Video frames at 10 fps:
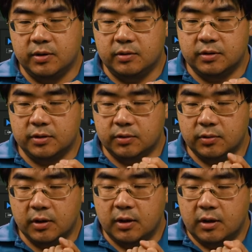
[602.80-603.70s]
able
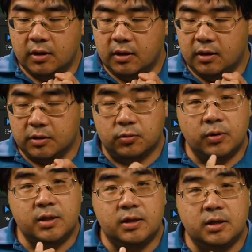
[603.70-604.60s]
to
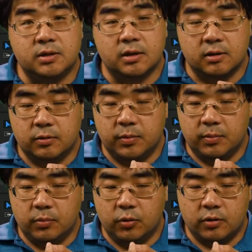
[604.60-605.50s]
grade these a little bit
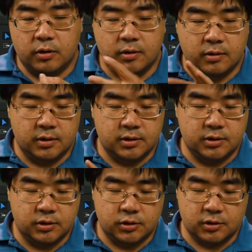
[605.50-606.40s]
more. This
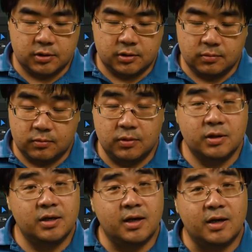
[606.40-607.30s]
is just
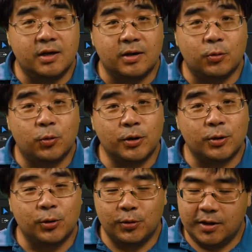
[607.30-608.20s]
really a quick
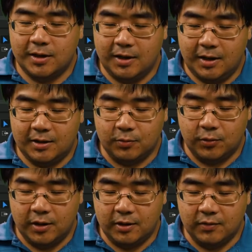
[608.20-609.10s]
look at the
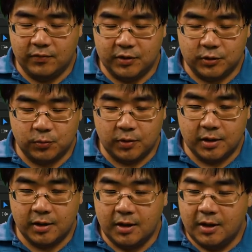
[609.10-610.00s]
grading of each
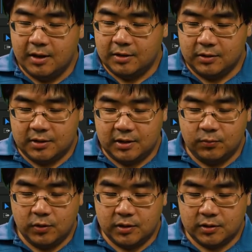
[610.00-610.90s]
one to see
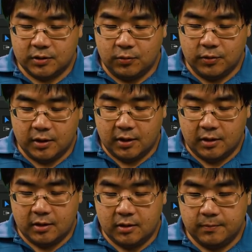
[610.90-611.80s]
what's going
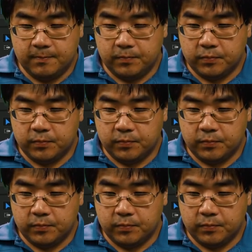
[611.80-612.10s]
on.